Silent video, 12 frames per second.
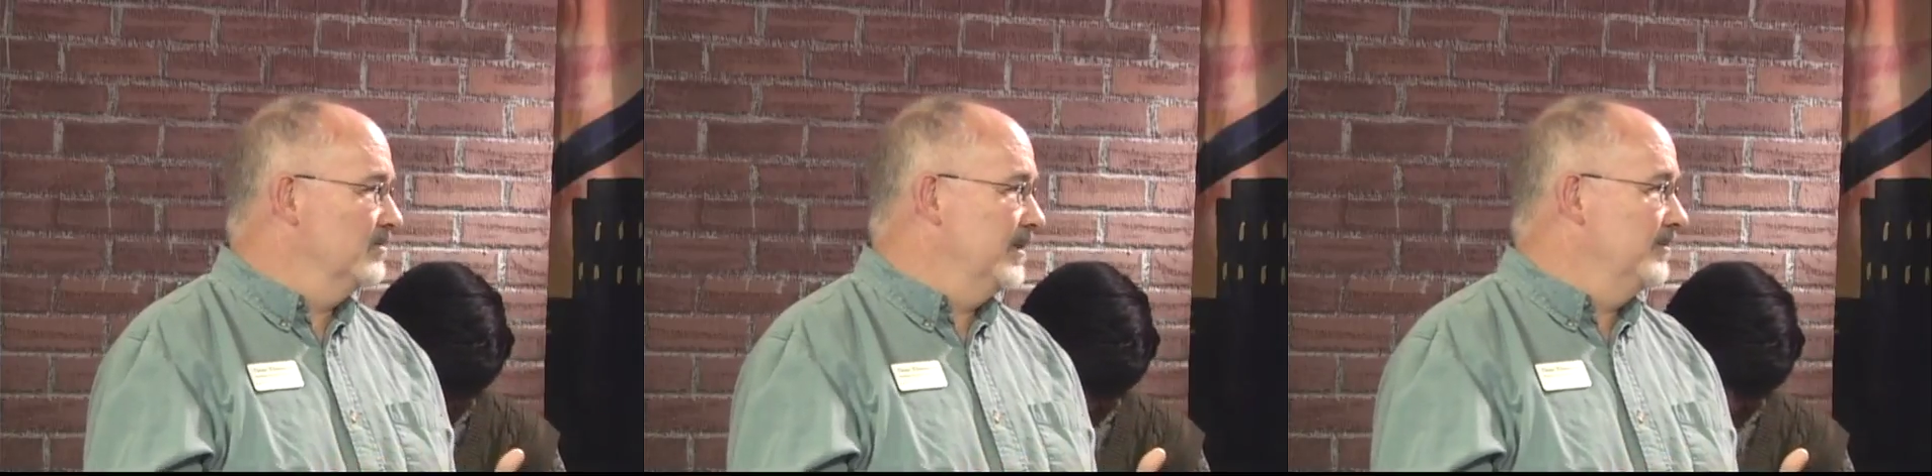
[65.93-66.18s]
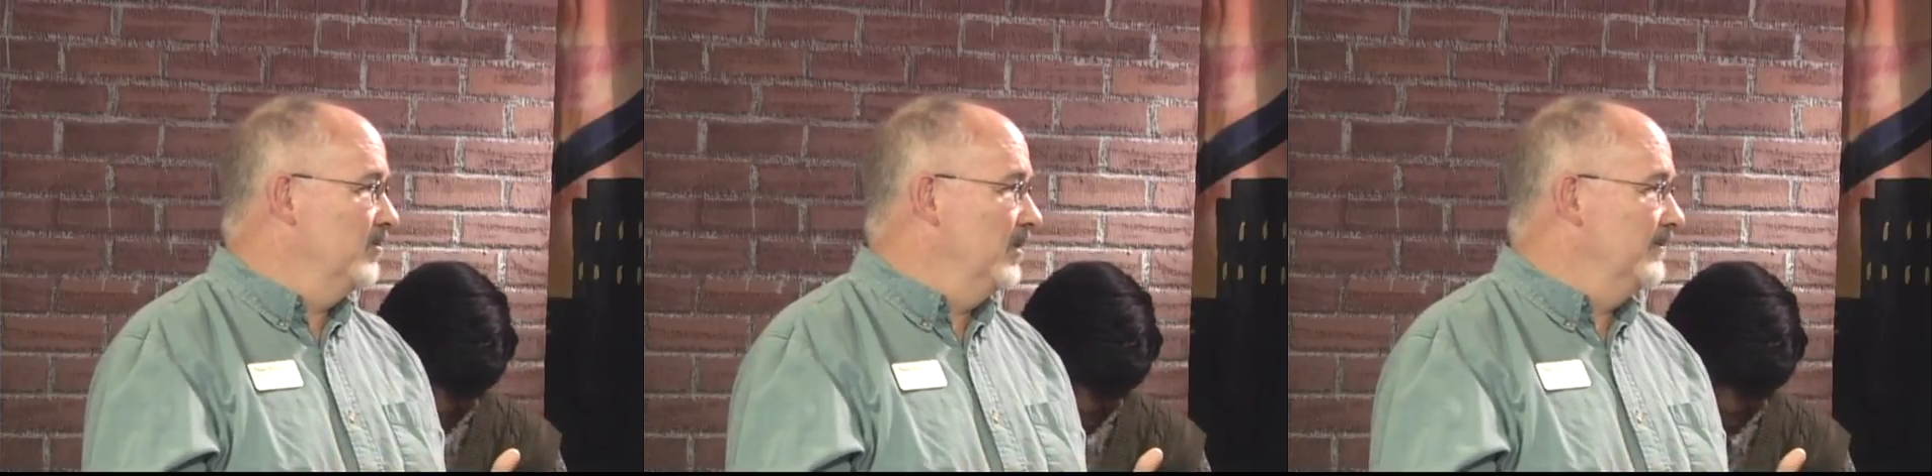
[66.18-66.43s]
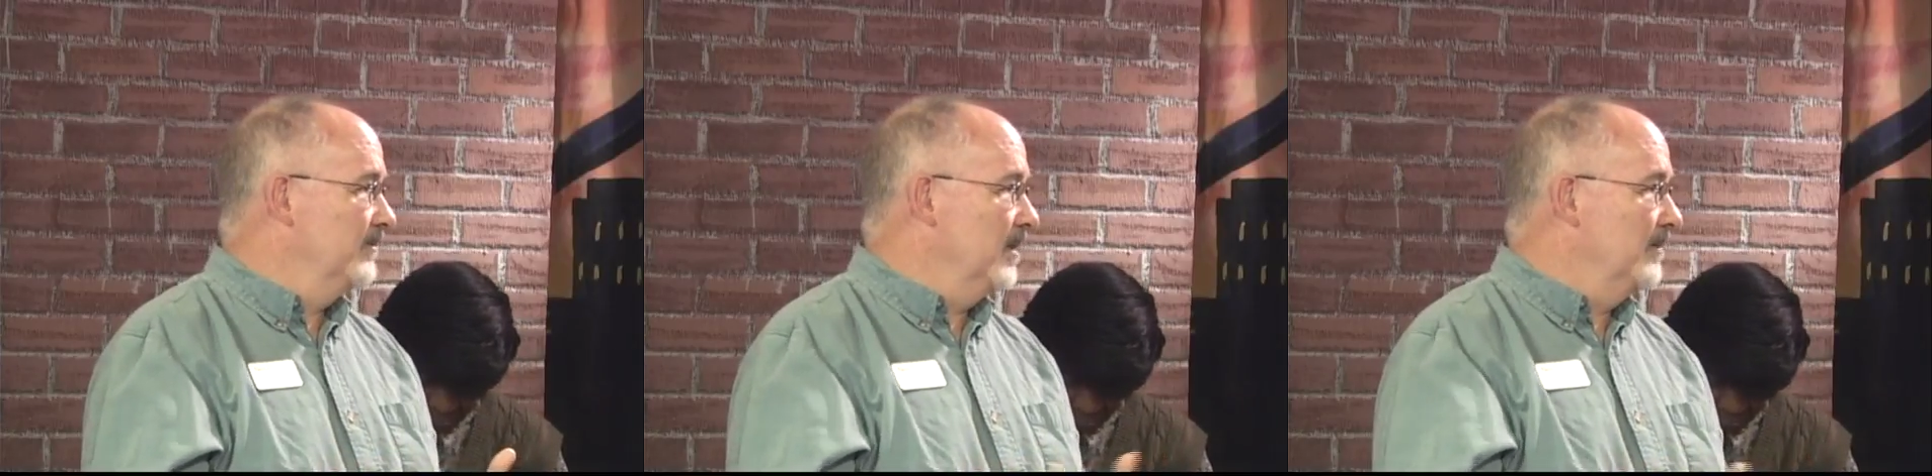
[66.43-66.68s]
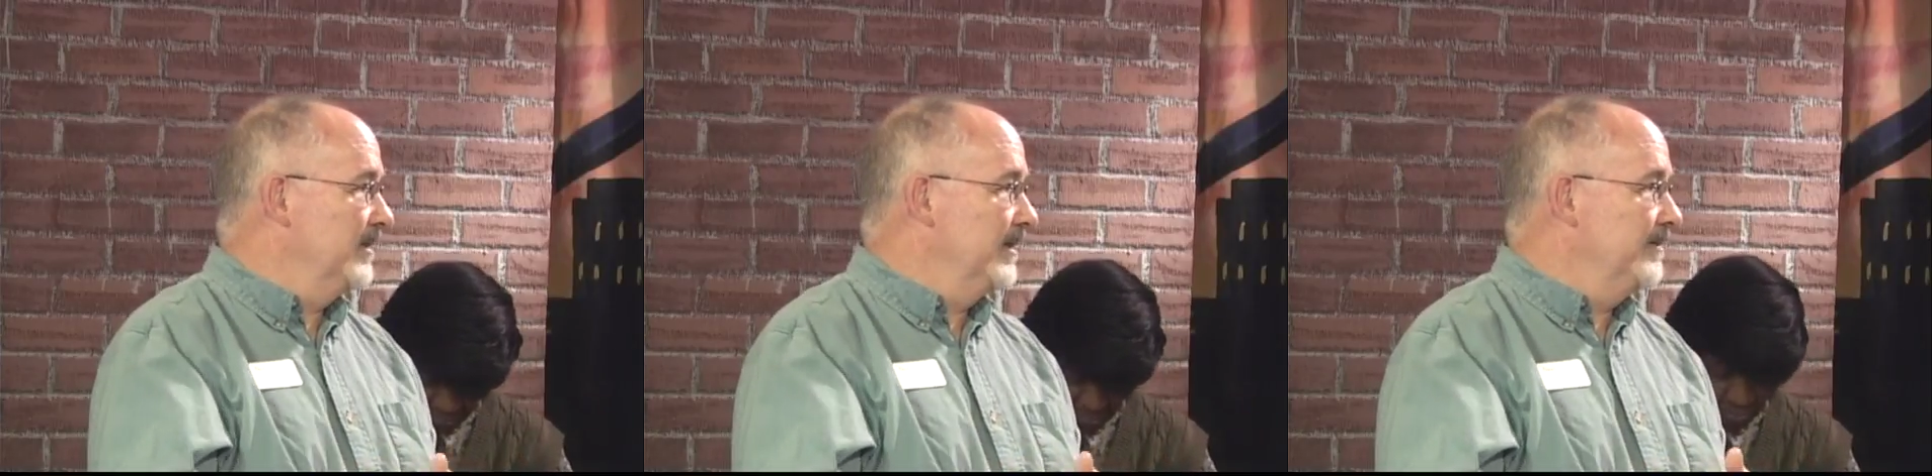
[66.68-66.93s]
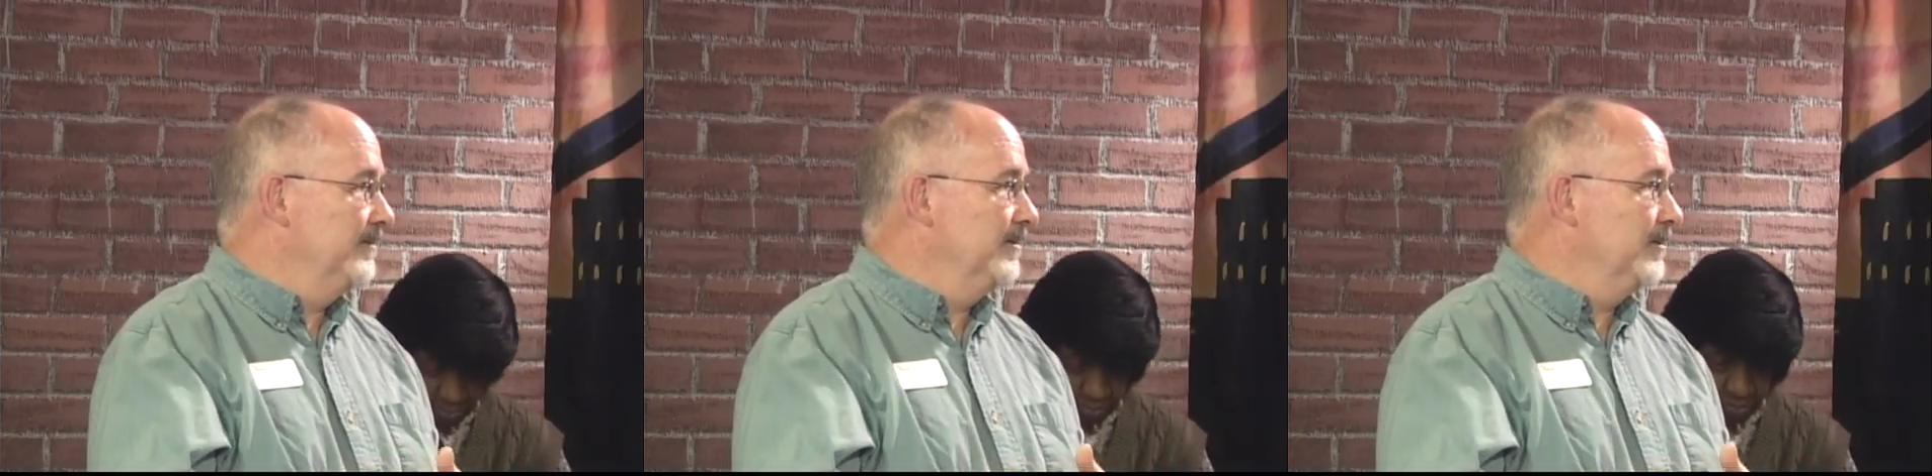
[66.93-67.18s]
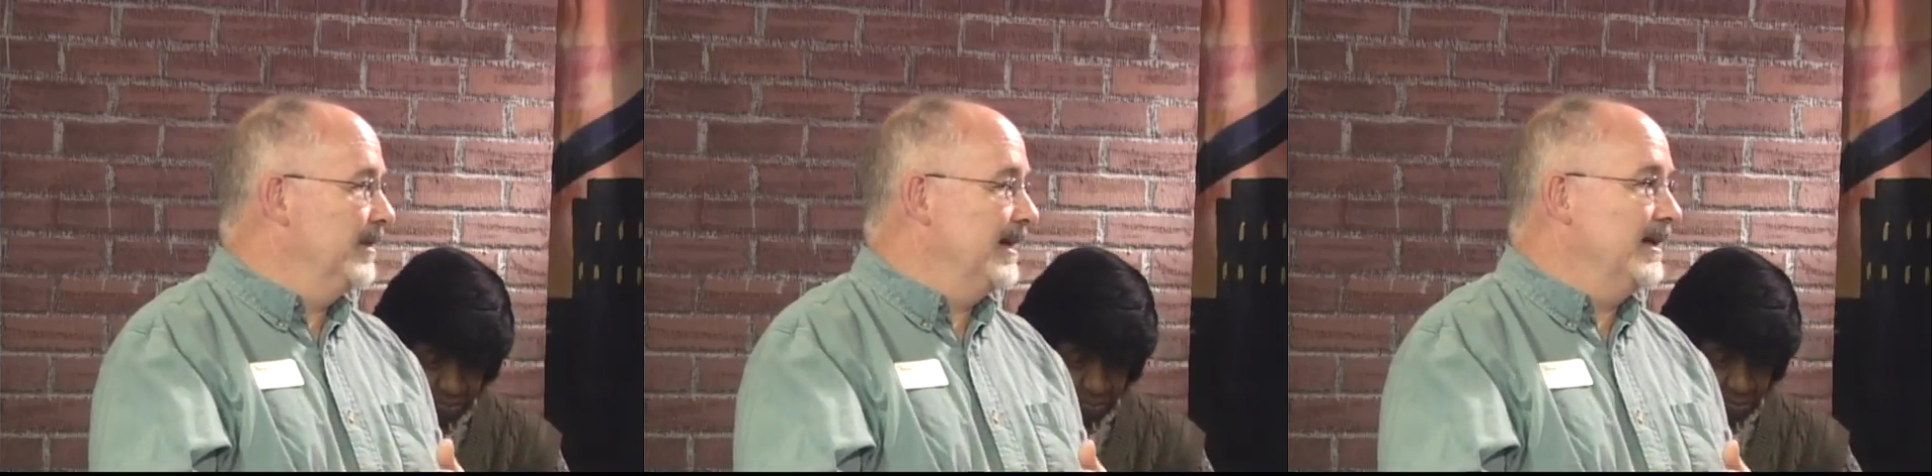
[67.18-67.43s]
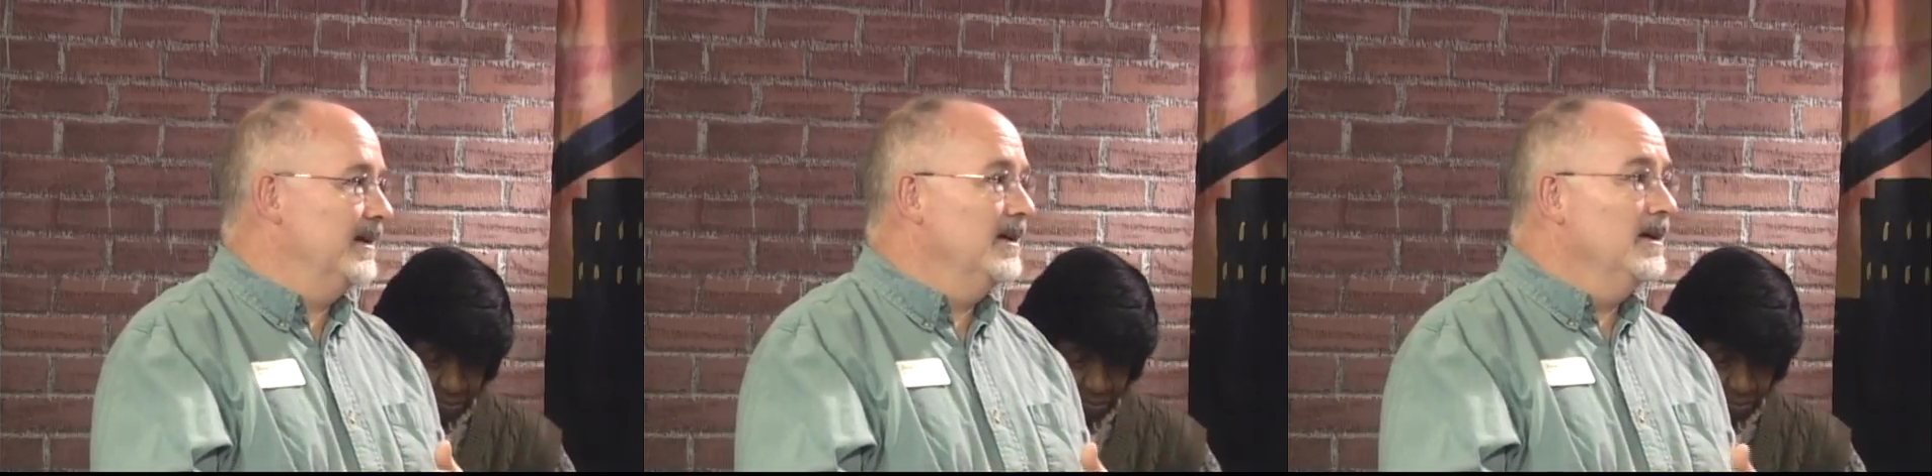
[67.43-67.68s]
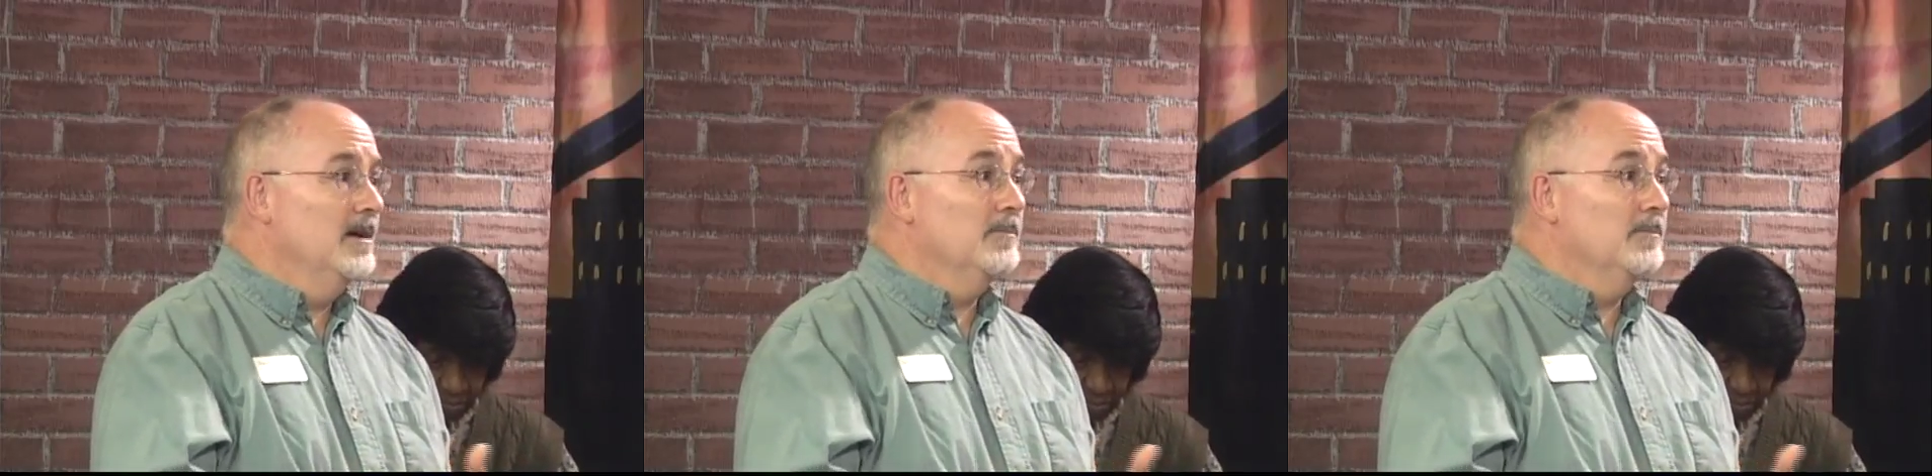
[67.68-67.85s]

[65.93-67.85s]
people away for not being able to pay,